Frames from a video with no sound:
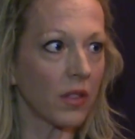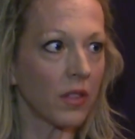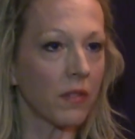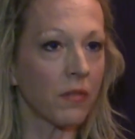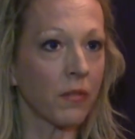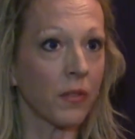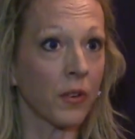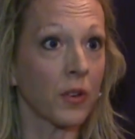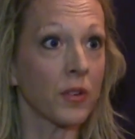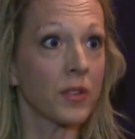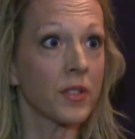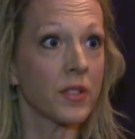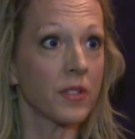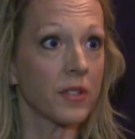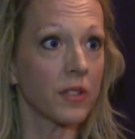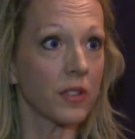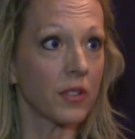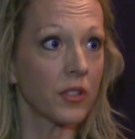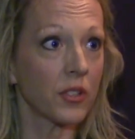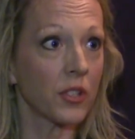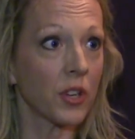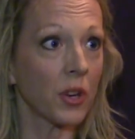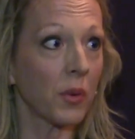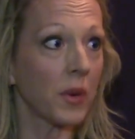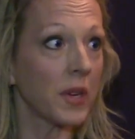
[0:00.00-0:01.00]
The first
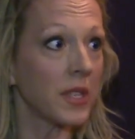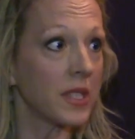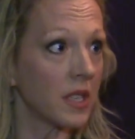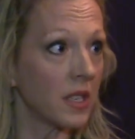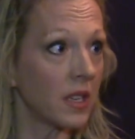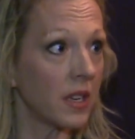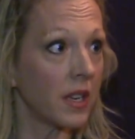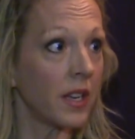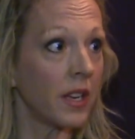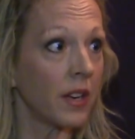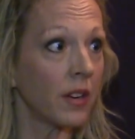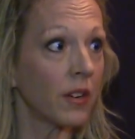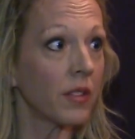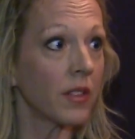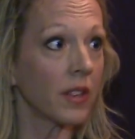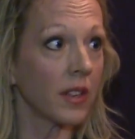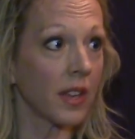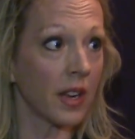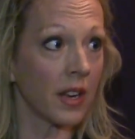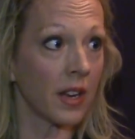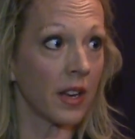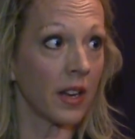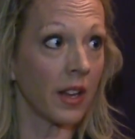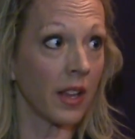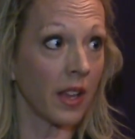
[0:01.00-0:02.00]
show I did here at the
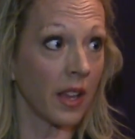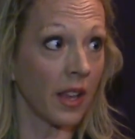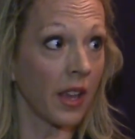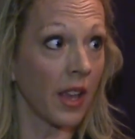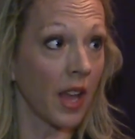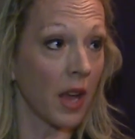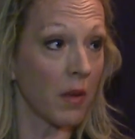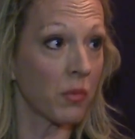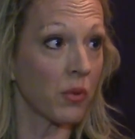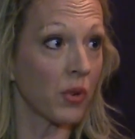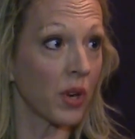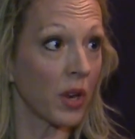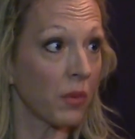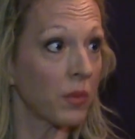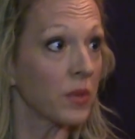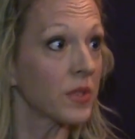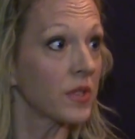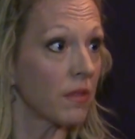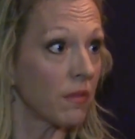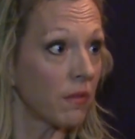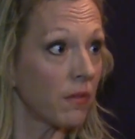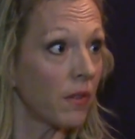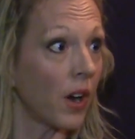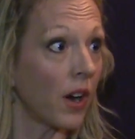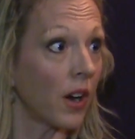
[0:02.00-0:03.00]
Connecticut Cabaret
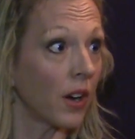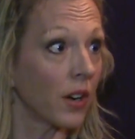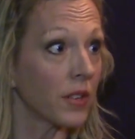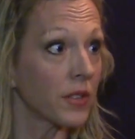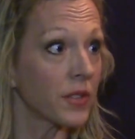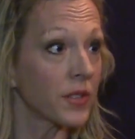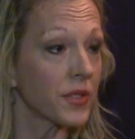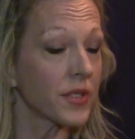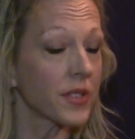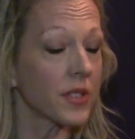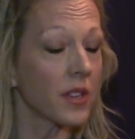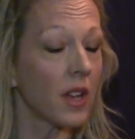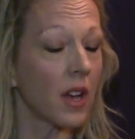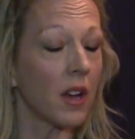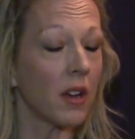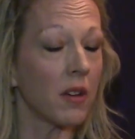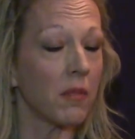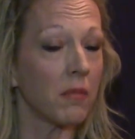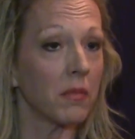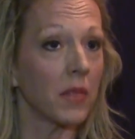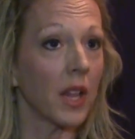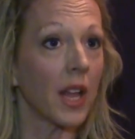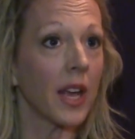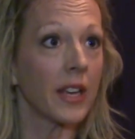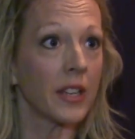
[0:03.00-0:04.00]
was a farce,
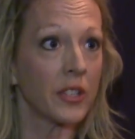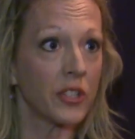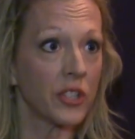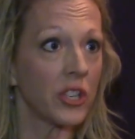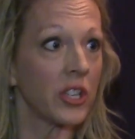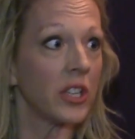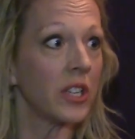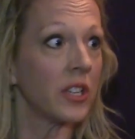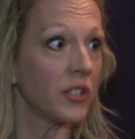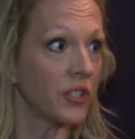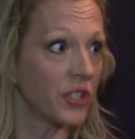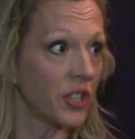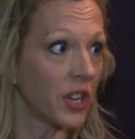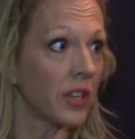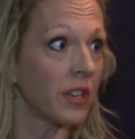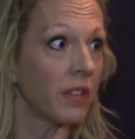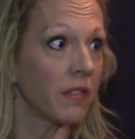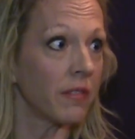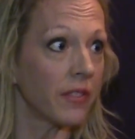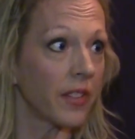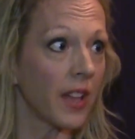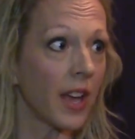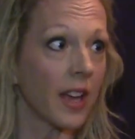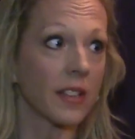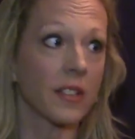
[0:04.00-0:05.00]
Lychee and
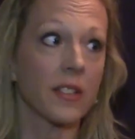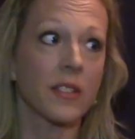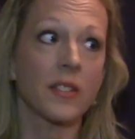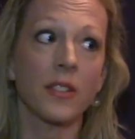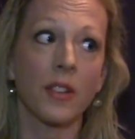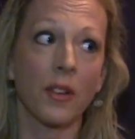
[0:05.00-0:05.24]
Genuflect.